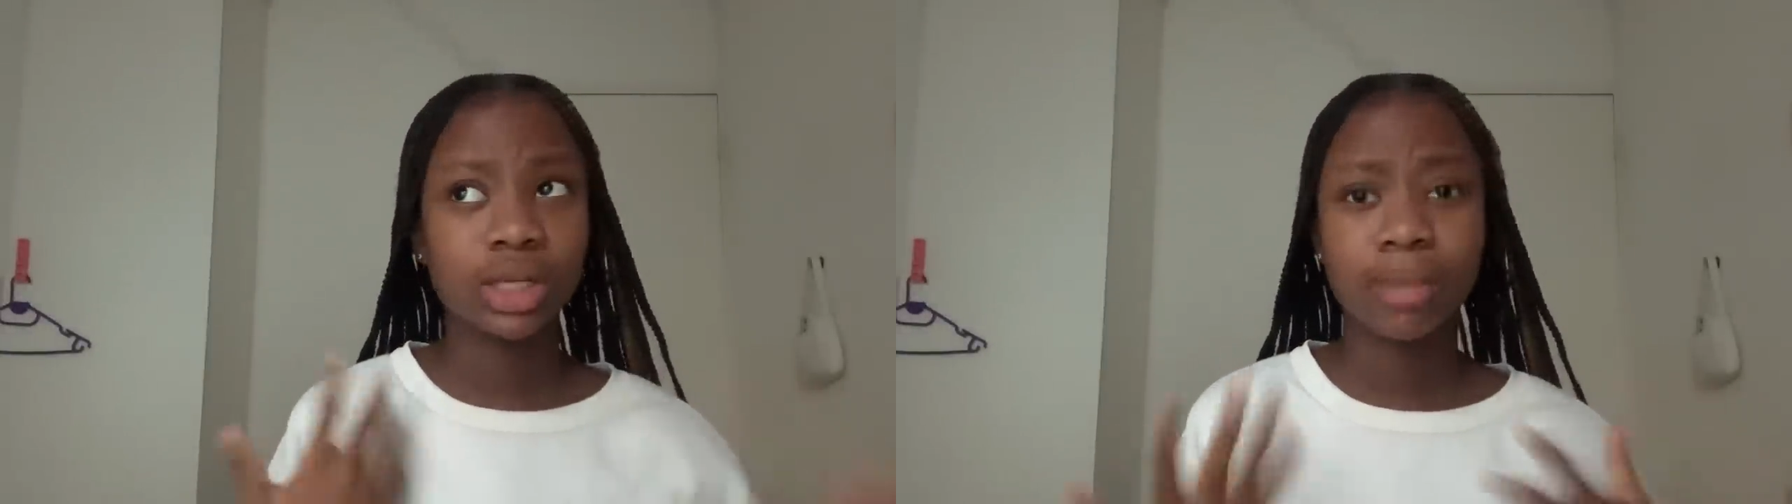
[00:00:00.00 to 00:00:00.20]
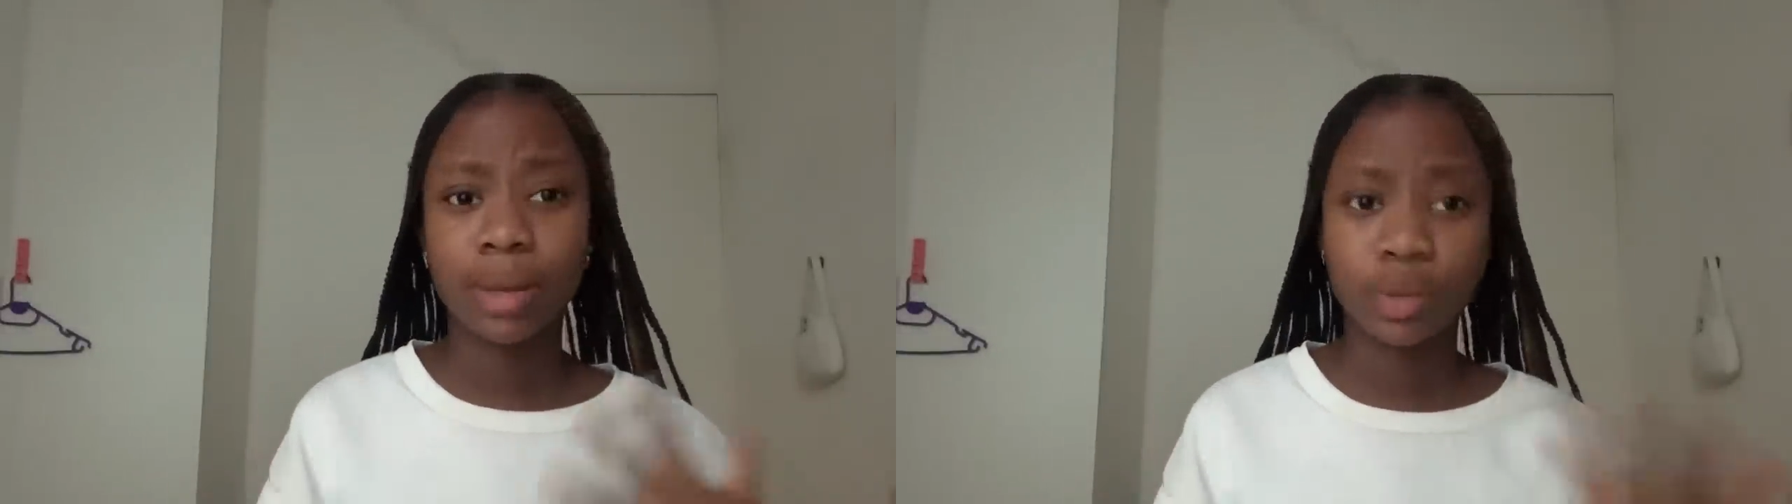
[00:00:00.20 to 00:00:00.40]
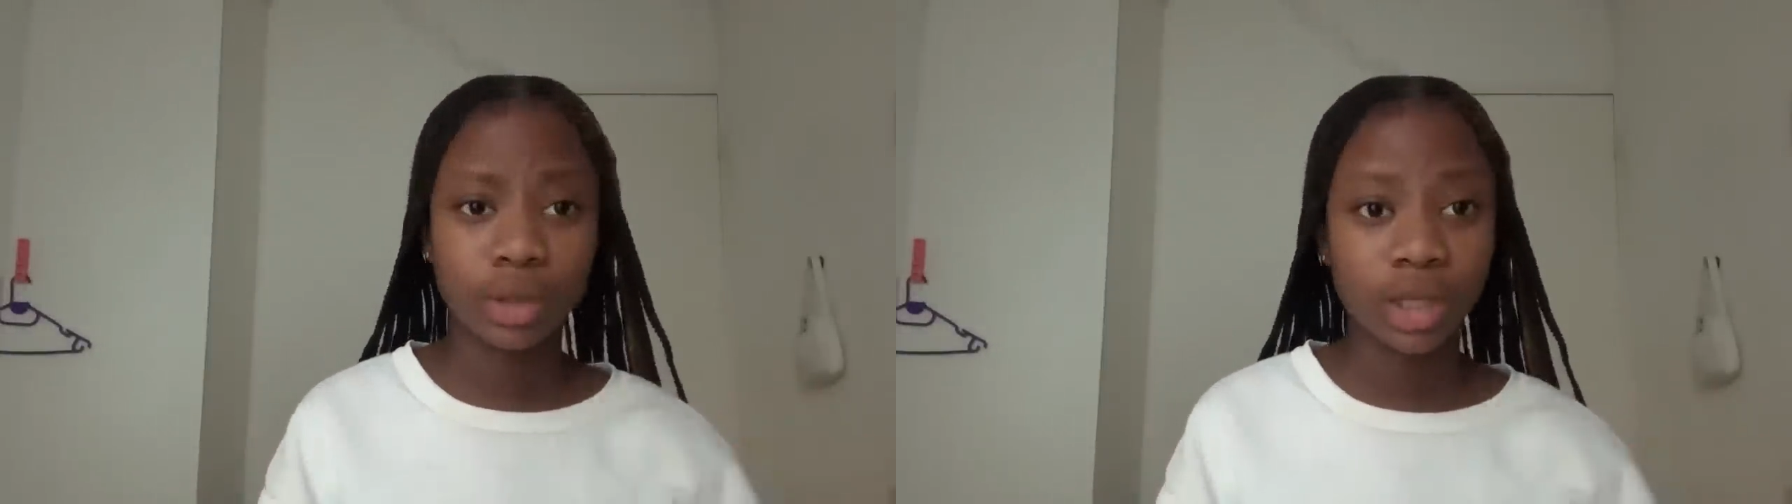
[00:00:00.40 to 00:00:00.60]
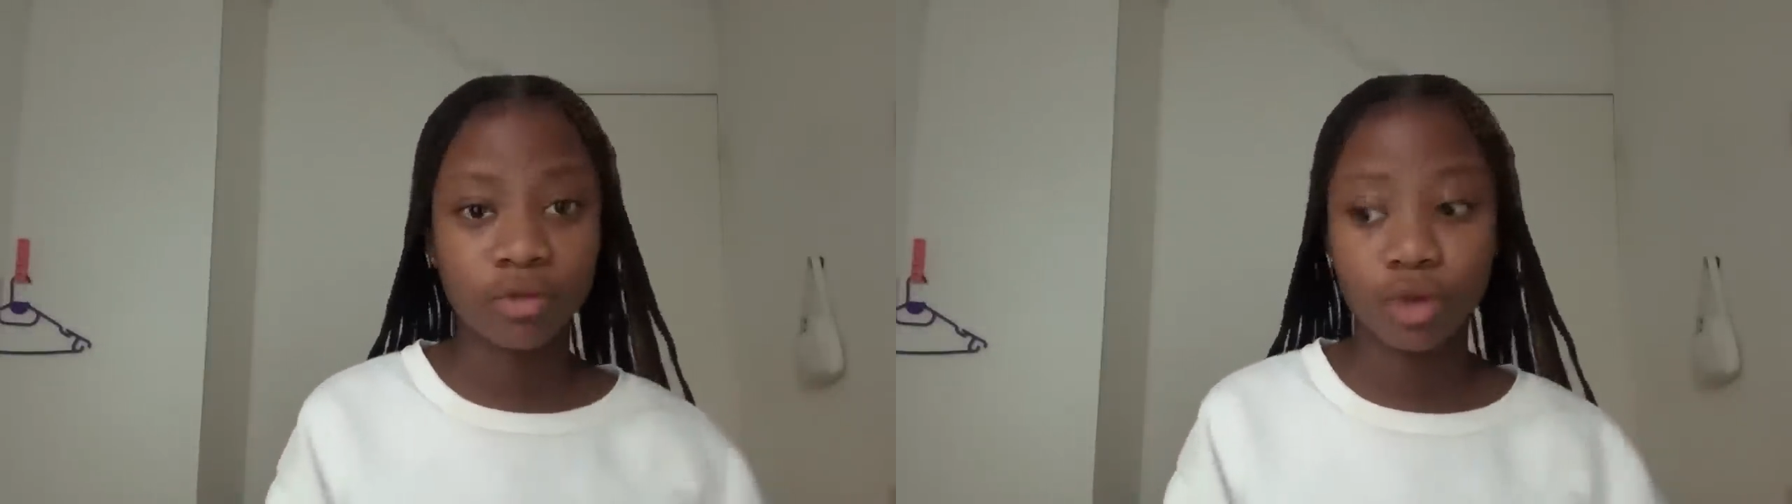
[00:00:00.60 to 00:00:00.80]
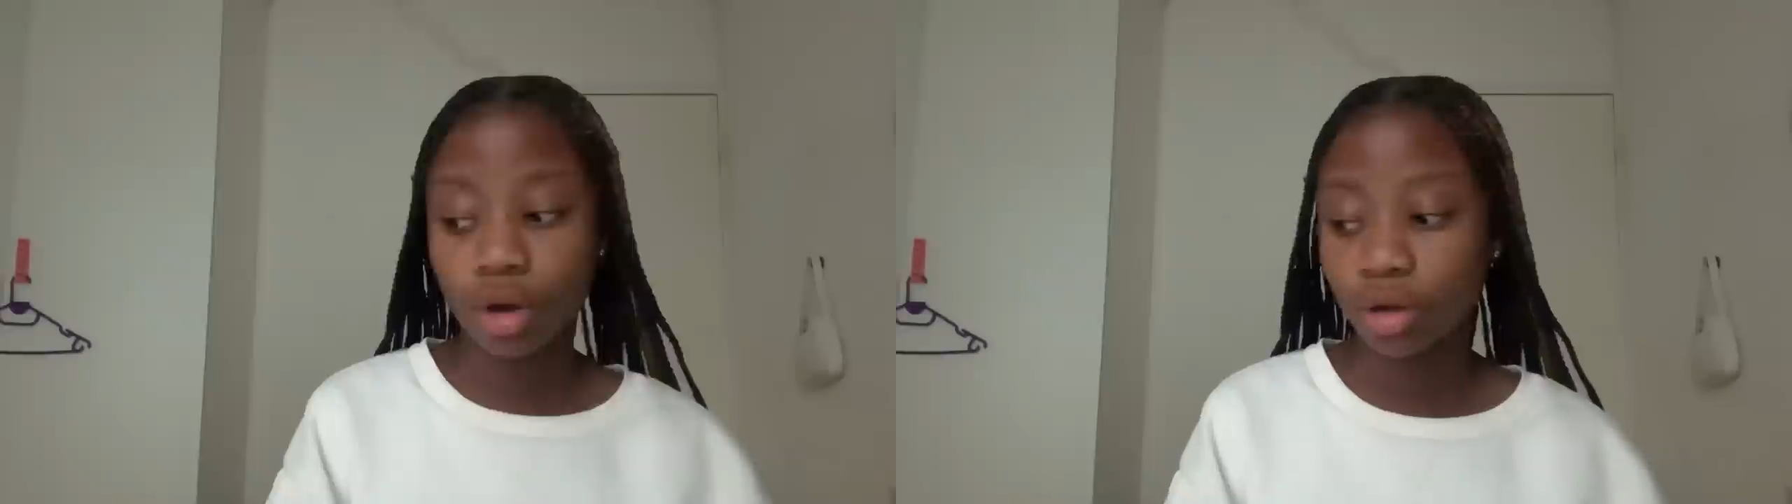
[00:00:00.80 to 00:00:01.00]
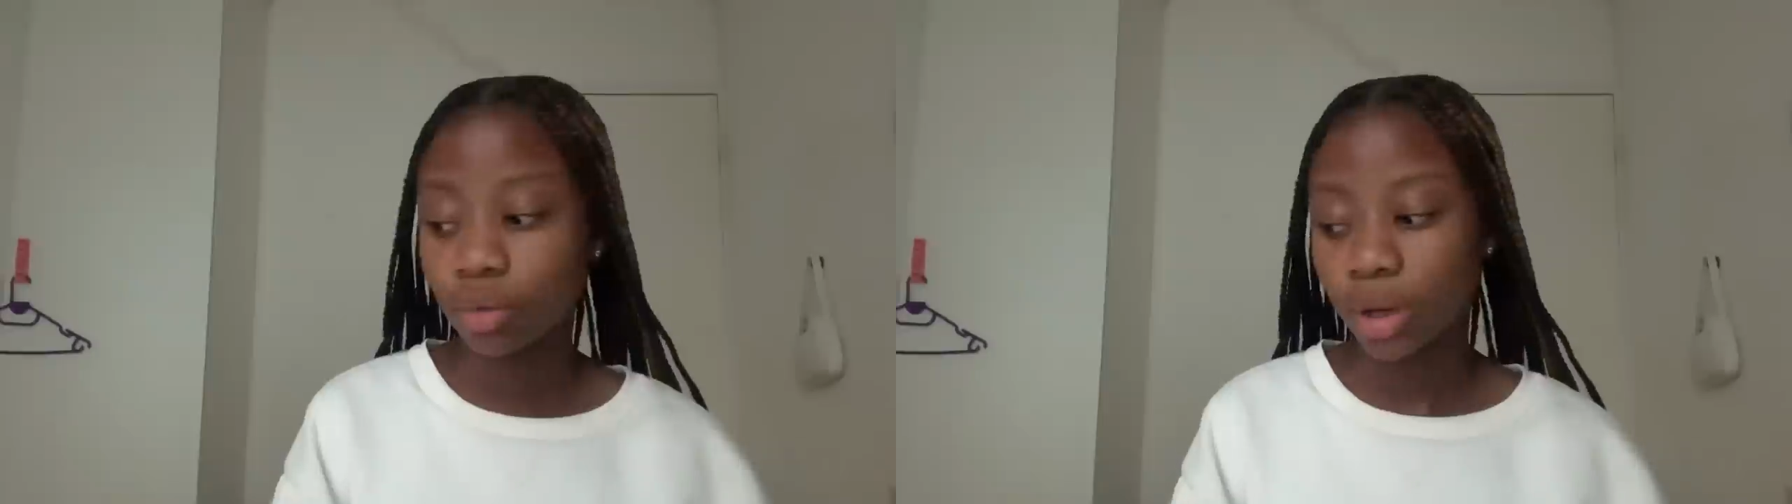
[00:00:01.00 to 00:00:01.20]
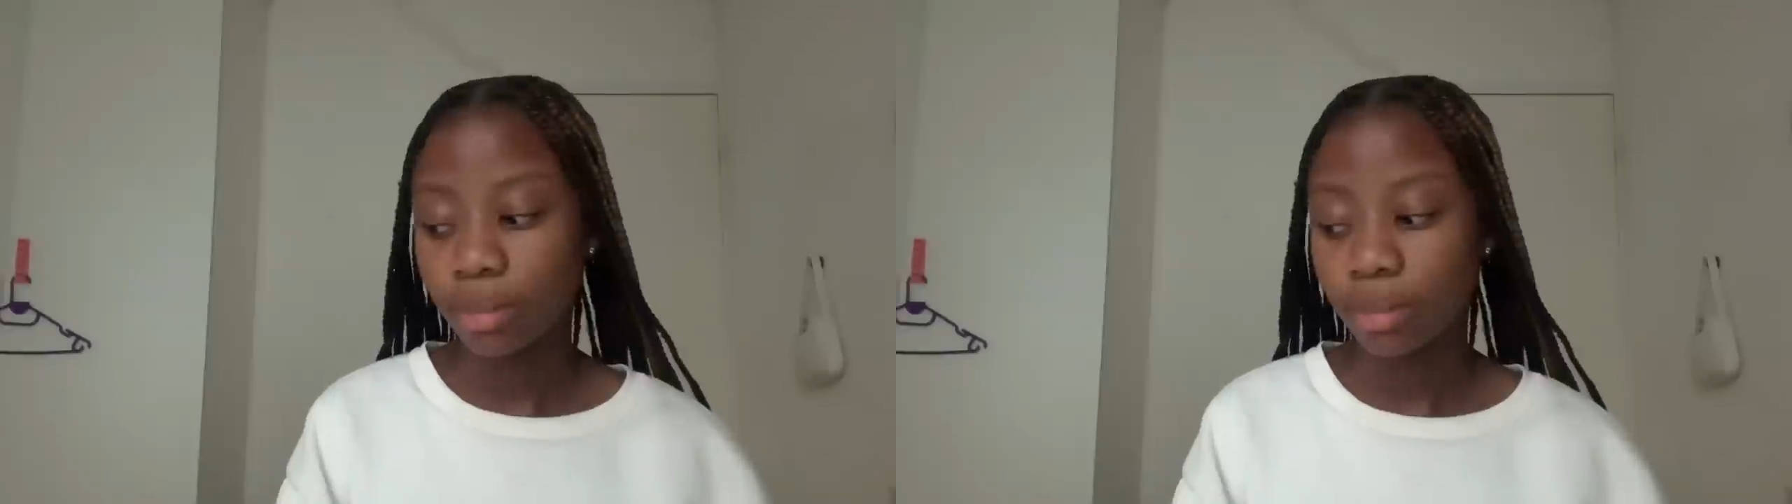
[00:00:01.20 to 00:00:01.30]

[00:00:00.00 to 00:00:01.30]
in my birthday vlog what